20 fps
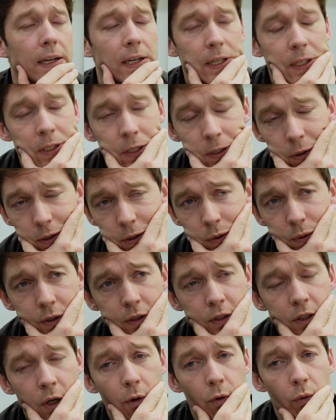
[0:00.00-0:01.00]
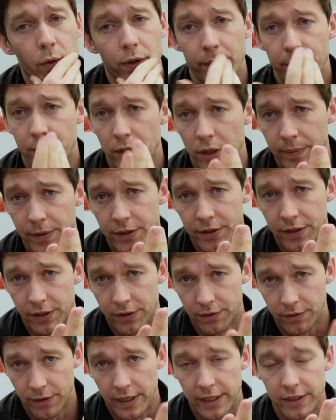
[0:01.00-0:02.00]
you know, you always want to start with what the purpose
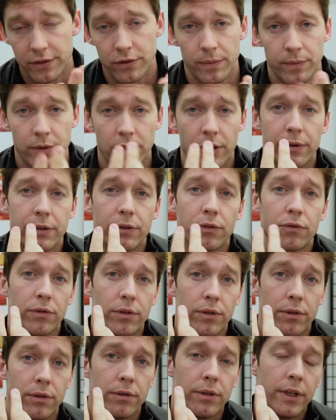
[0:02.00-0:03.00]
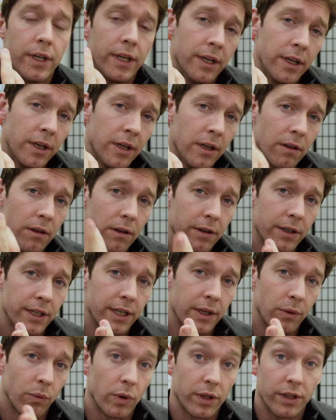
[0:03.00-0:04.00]
is, right? So I'm going through
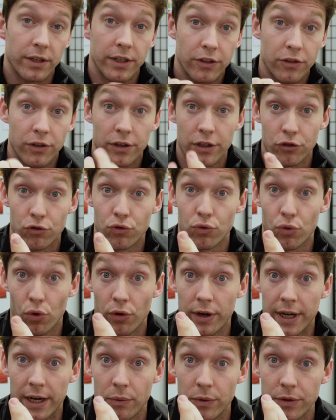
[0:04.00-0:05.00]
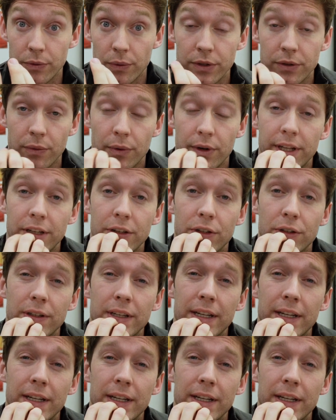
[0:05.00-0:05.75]
looking at what they're trying to draw out, what, what, what are they,